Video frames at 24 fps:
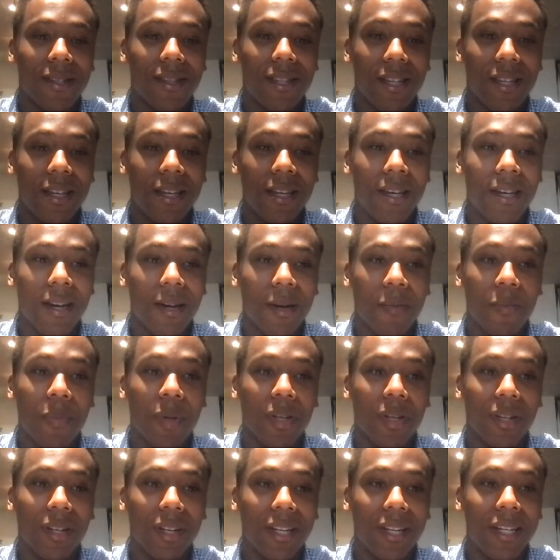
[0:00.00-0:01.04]
the
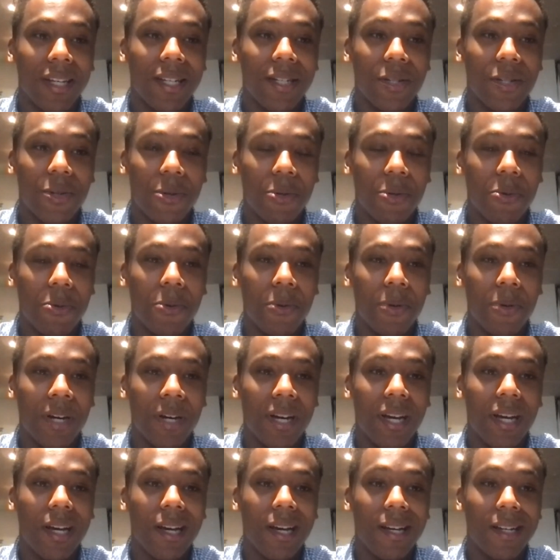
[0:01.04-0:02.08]
ability to
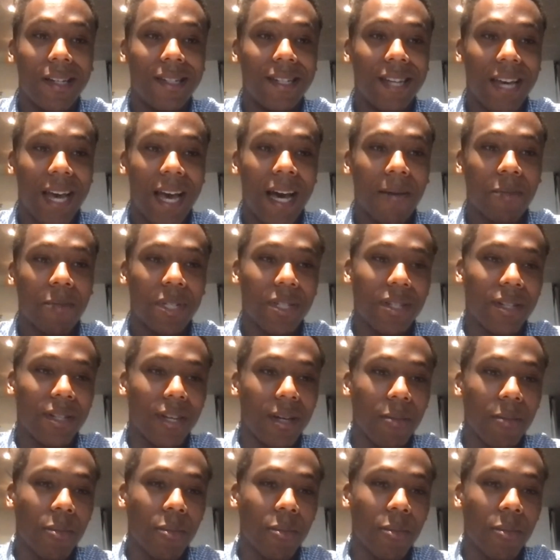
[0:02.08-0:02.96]
adapt,